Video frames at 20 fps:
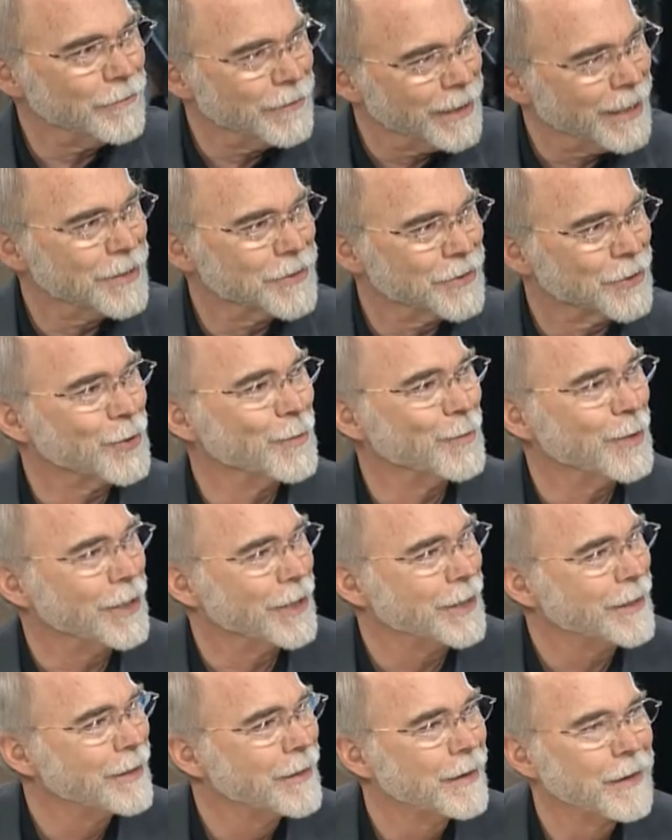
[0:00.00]
even has a
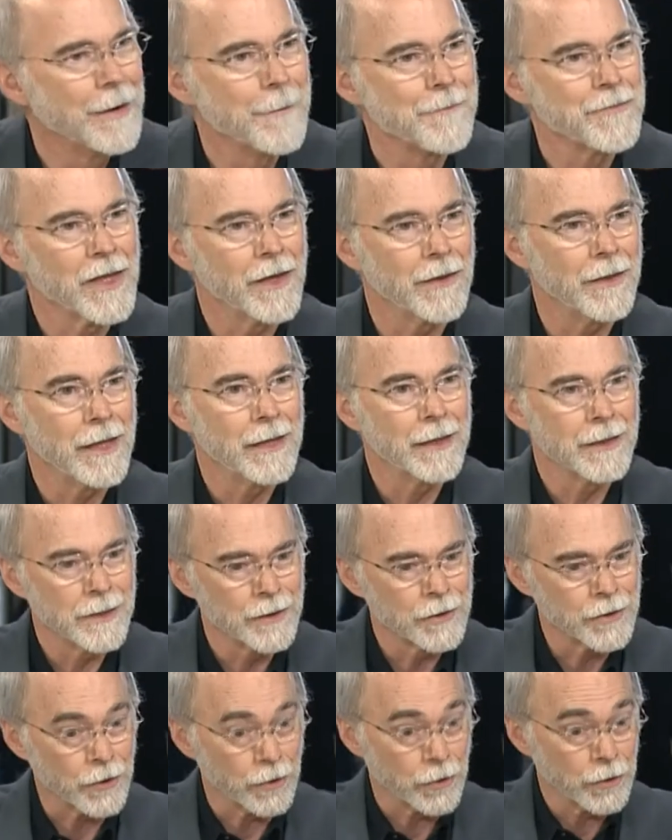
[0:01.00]
committee.
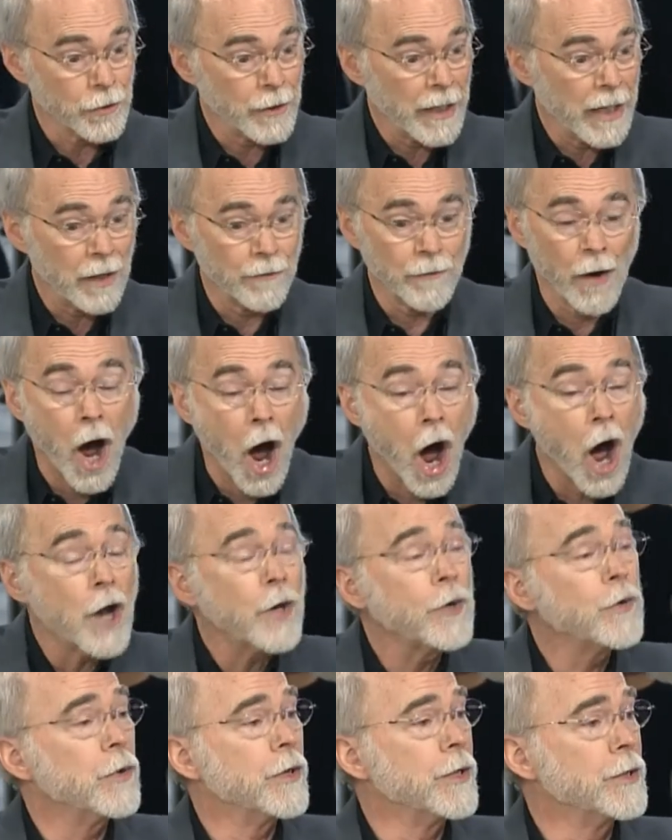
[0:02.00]
So you have
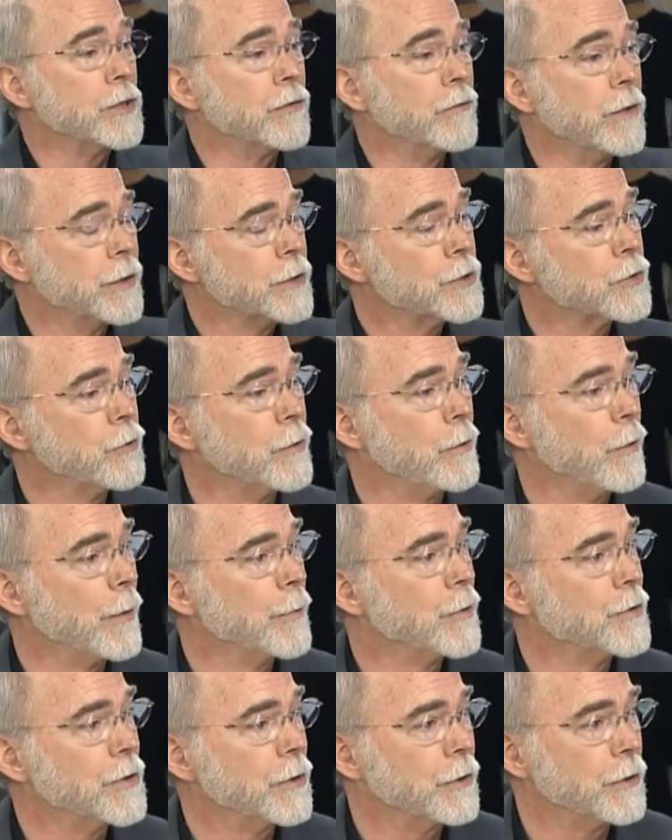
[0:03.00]
hundreds of industry
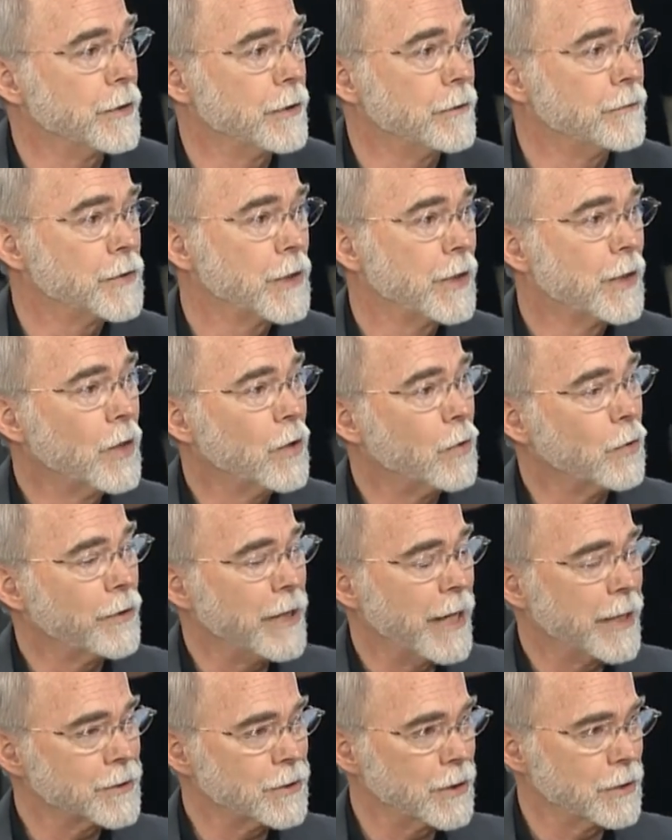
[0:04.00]
representatives
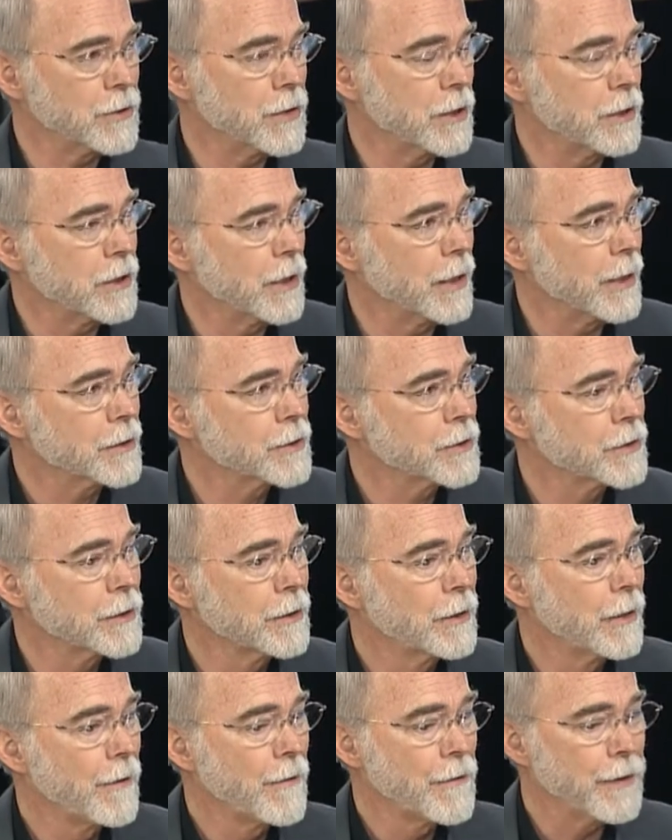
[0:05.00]
with access to text,
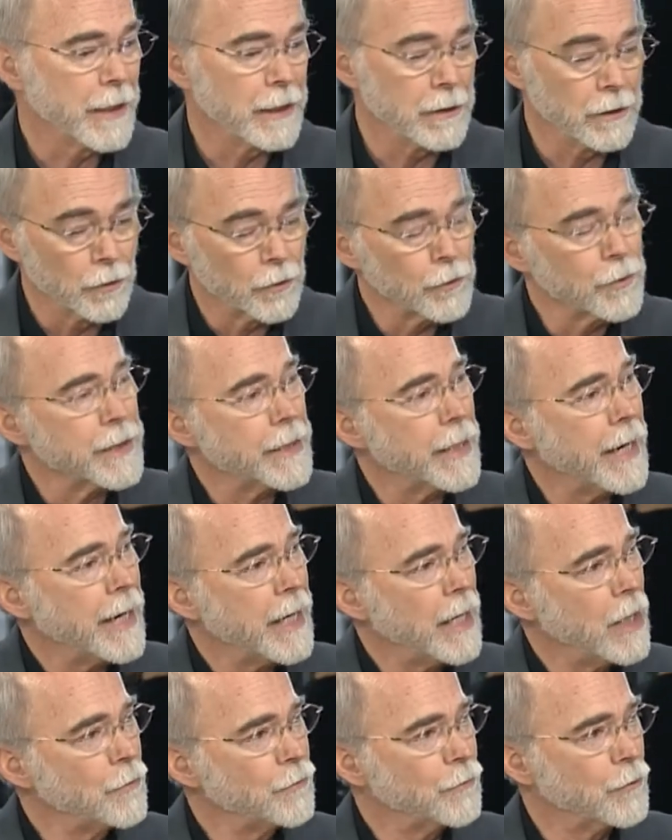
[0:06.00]
and literally a
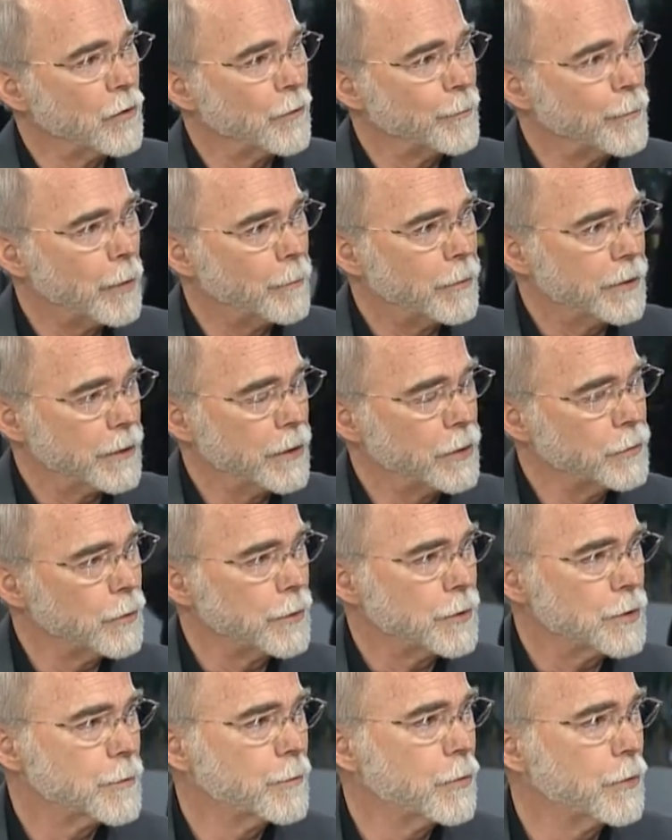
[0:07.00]
handful of public
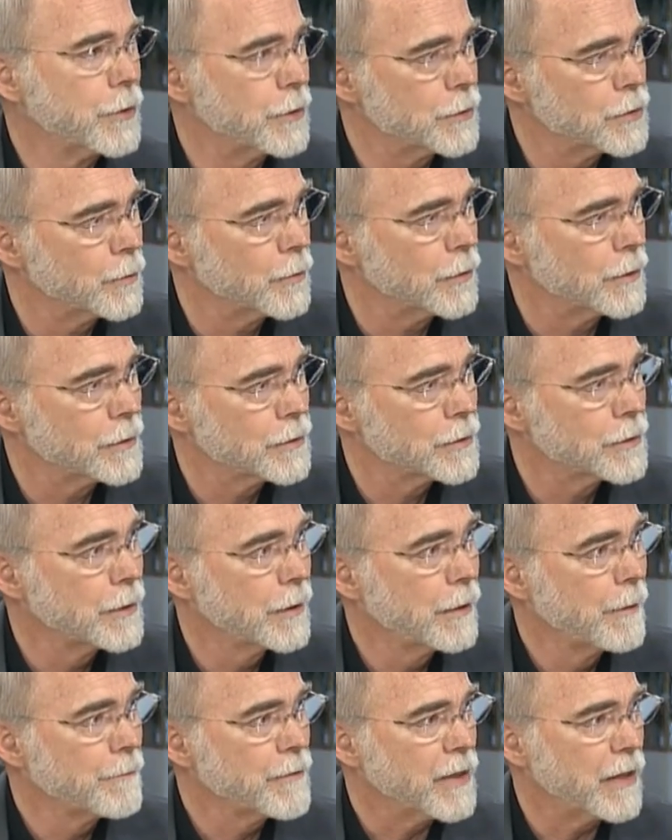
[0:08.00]
interest participants.
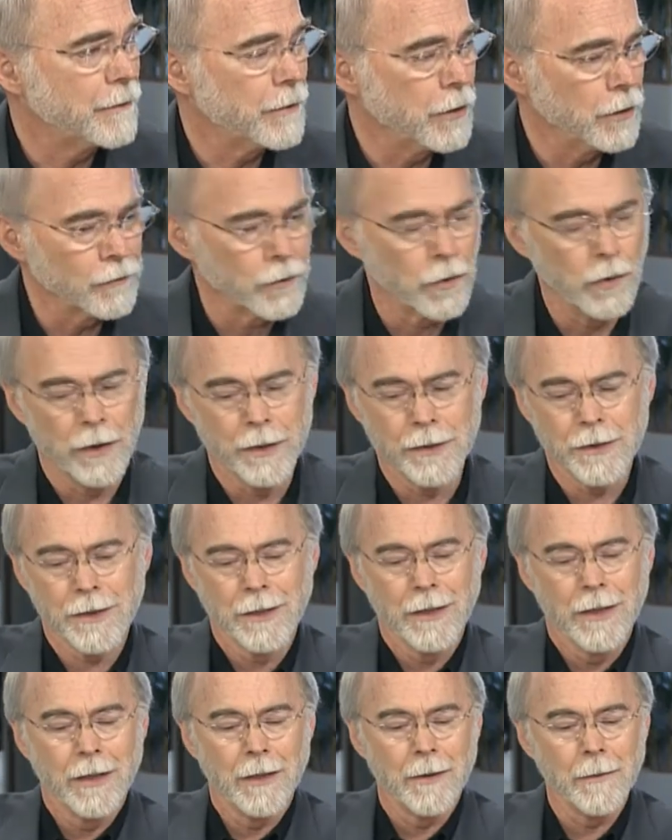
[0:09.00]
And then, of
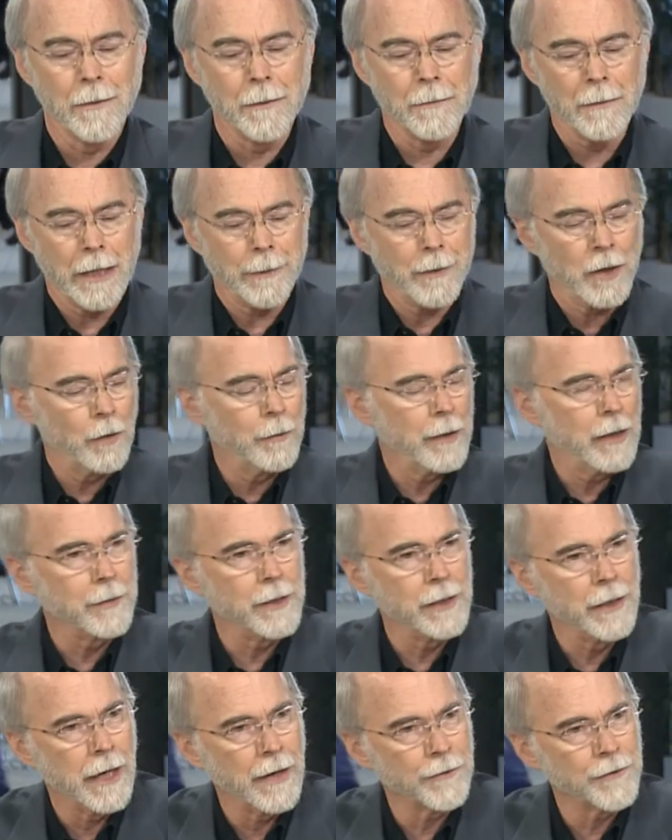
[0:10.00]
course, maybe or
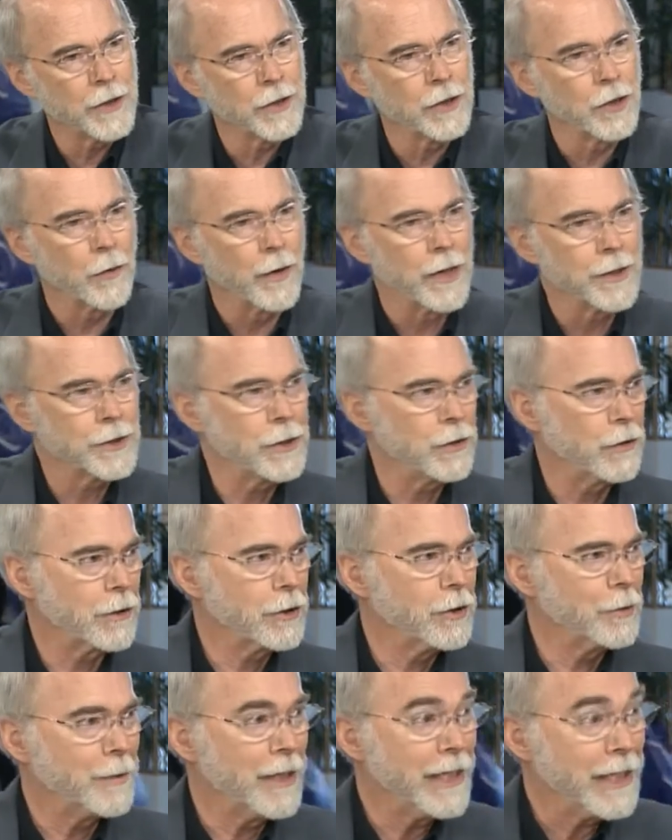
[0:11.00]
maybe not the congressional
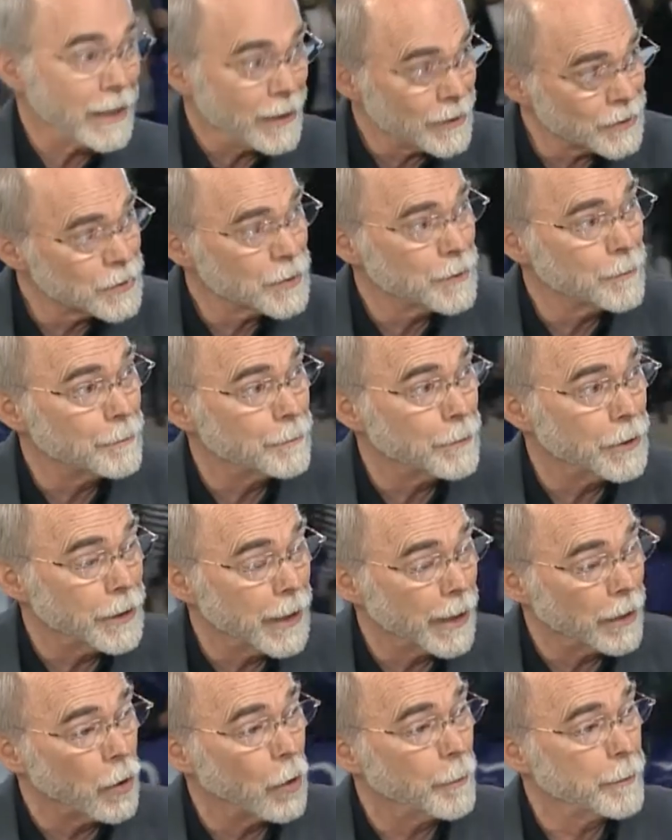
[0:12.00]
committees, but
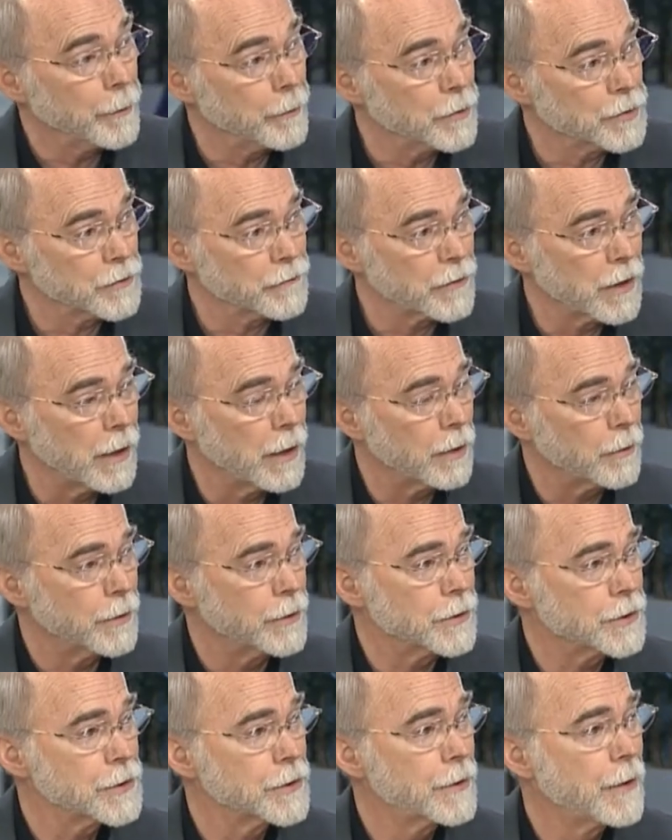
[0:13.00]
not all members of
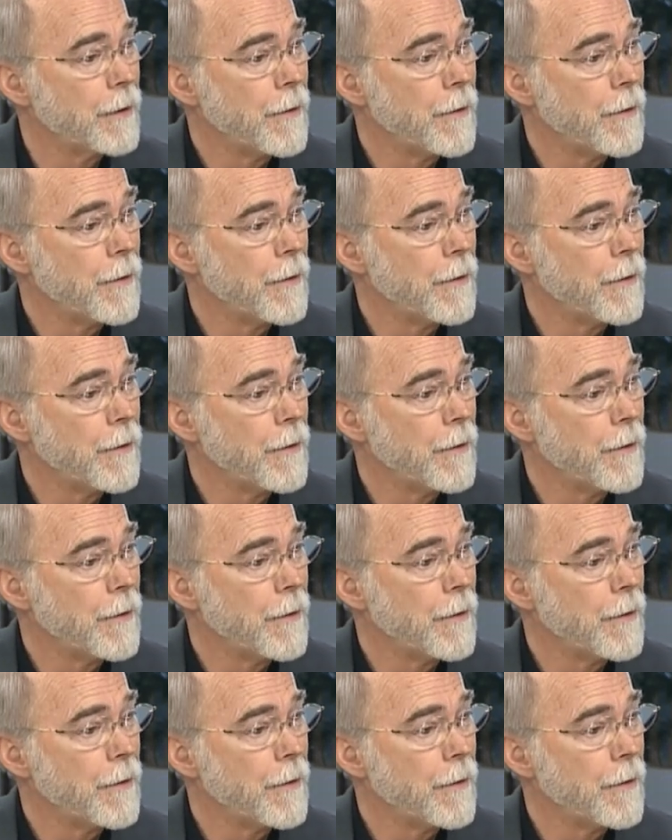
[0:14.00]
Congress